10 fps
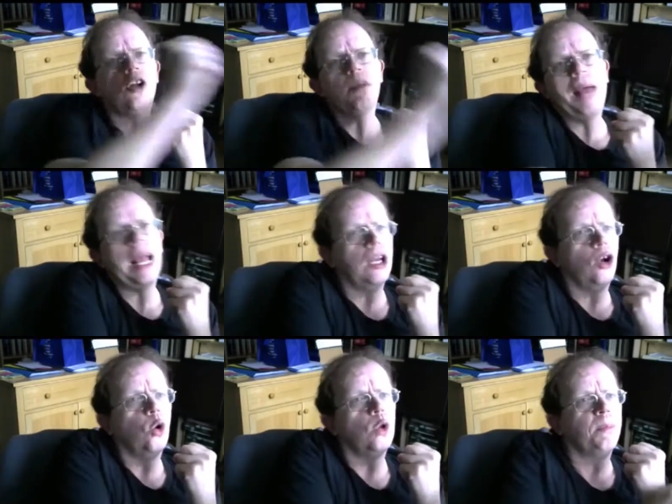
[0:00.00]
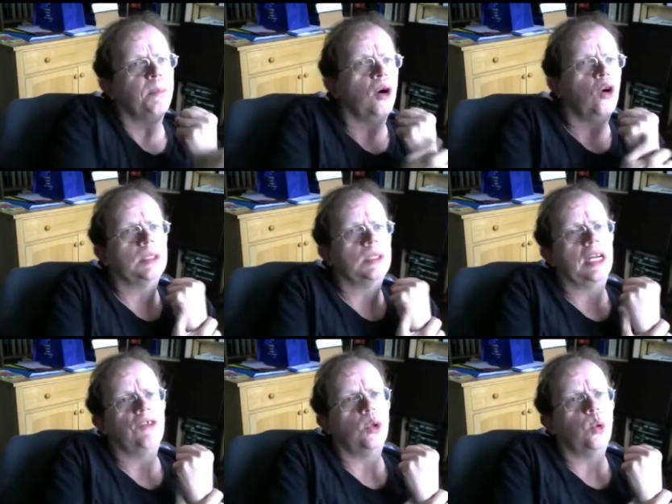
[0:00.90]
back at old poems that I
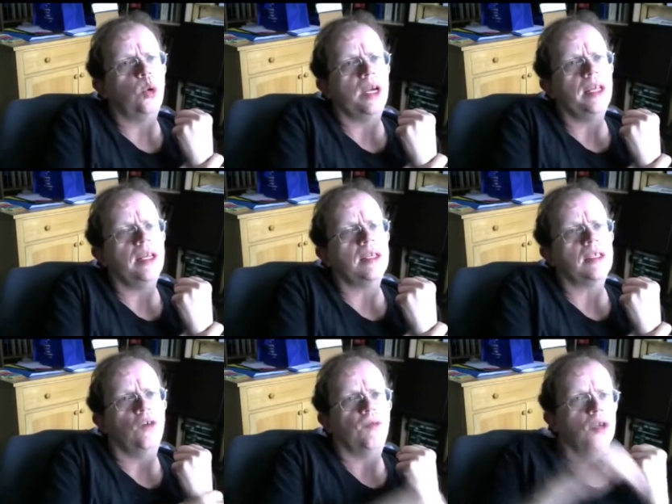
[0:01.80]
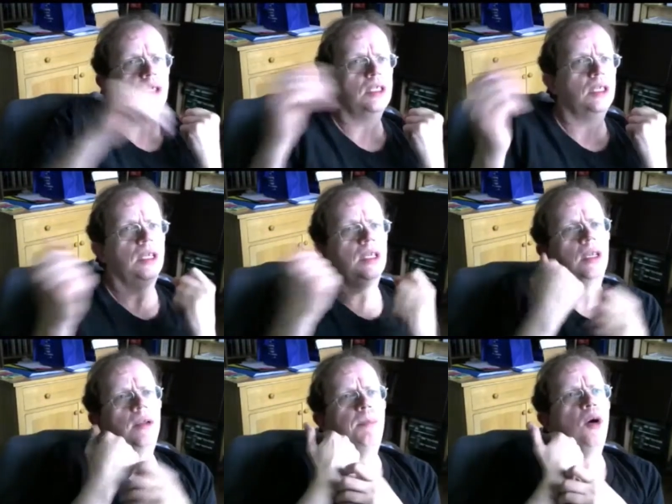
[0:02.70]
wrote 20 years ago versus the
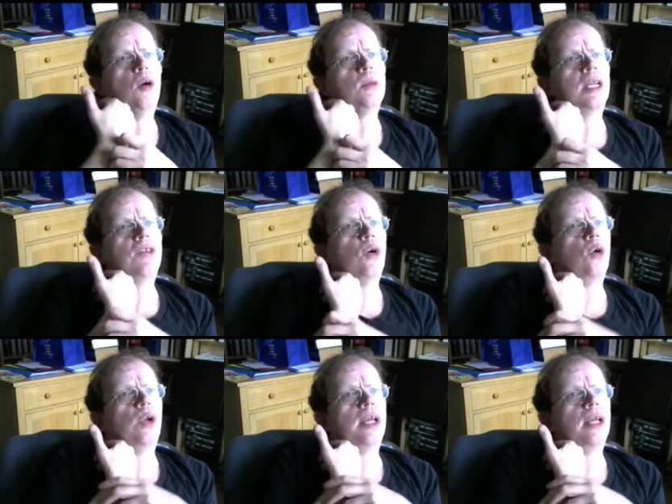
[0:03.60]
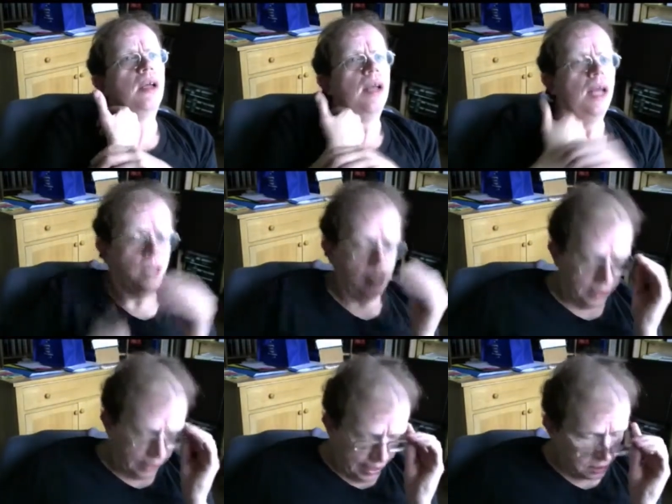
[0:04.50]
the poems that I wrote only uh, in
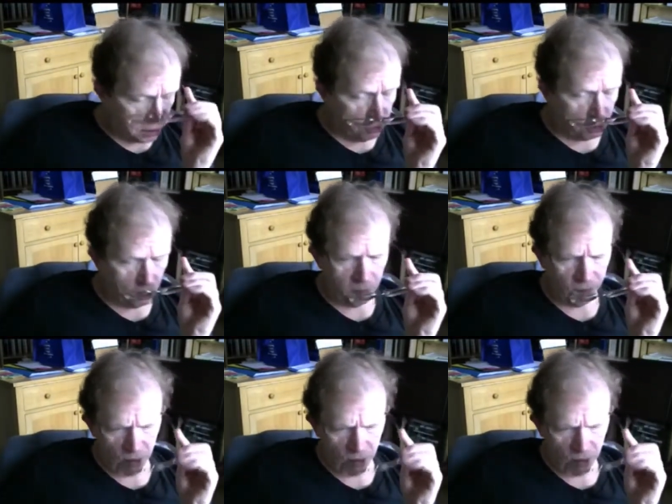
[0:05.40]
the last year or two before I